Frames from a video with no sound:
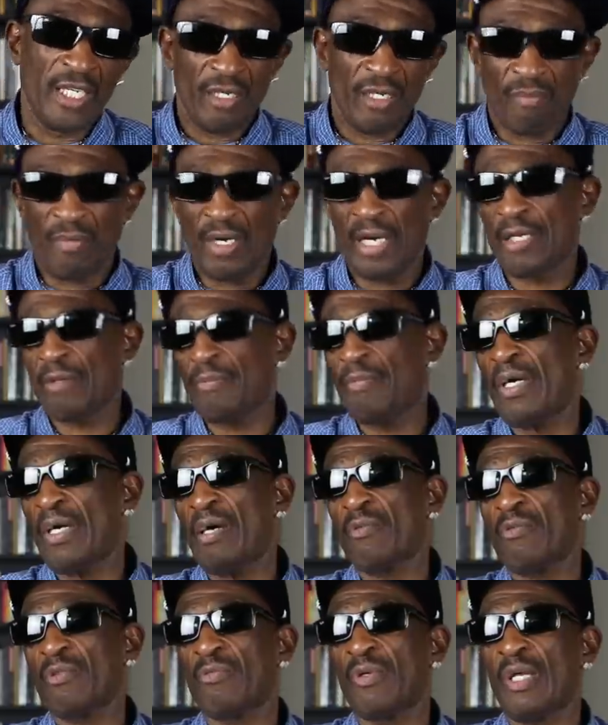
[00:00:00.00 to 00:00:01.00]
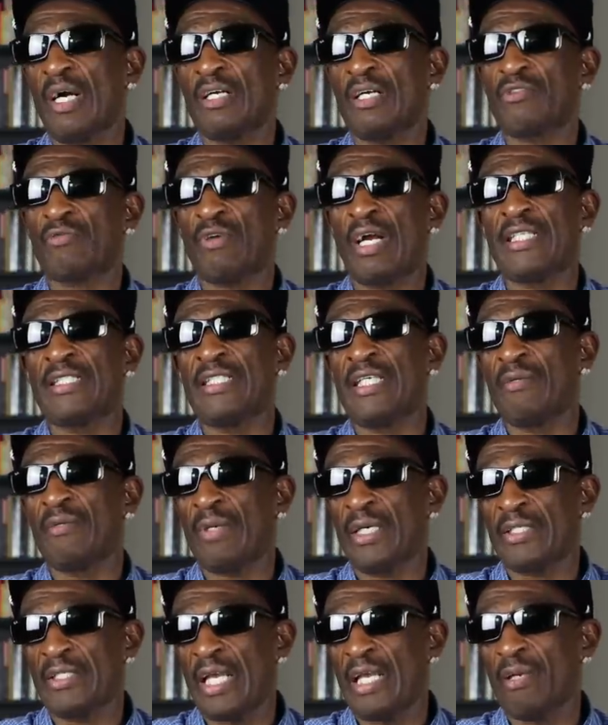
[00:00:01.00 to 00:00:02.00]
by the Palmer Block right there in
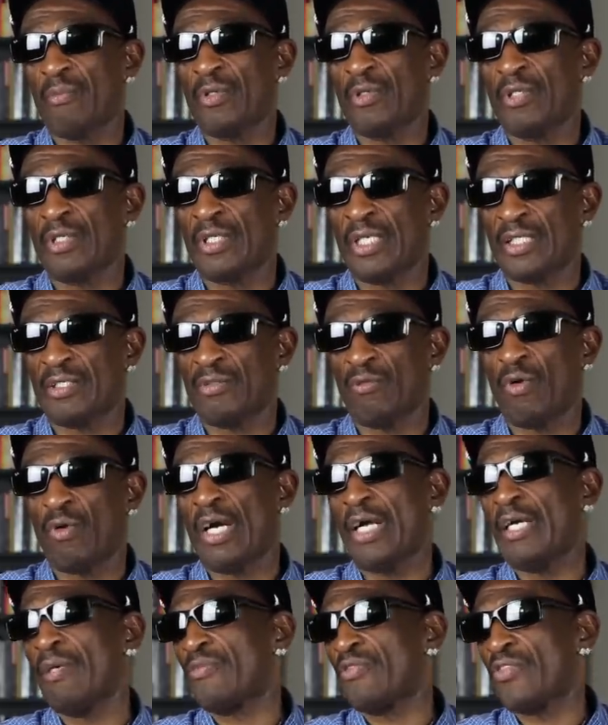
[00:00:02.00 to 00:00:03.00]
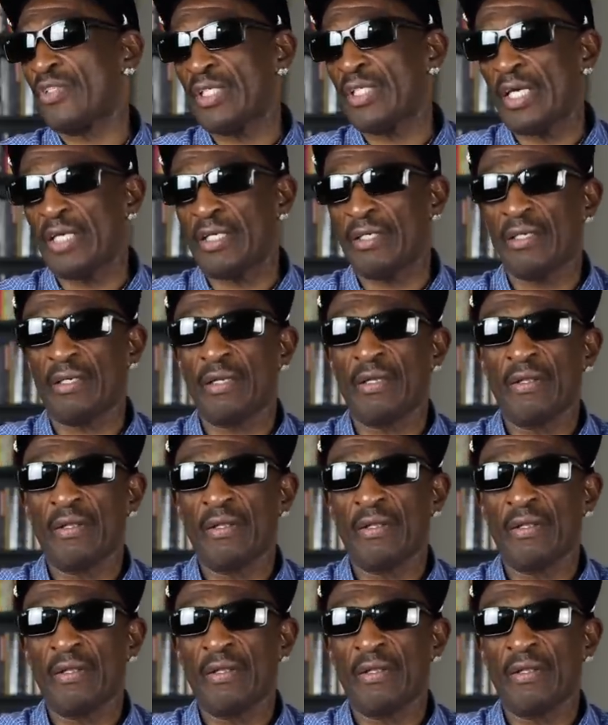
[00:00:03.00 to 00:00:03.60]
my neighborhood at the YMCA,